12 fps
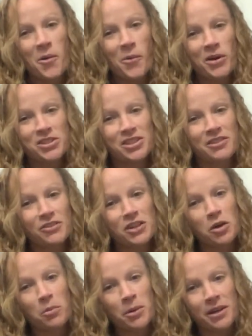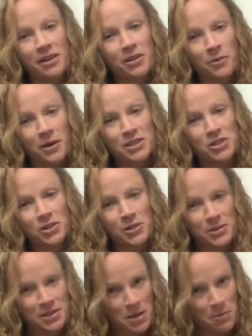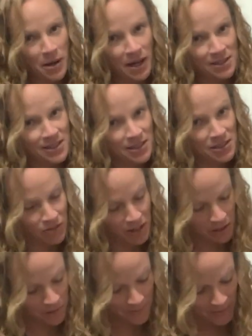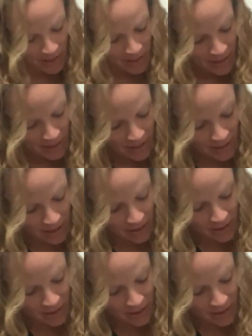watching the video. But otherwise, you can always come back to this video and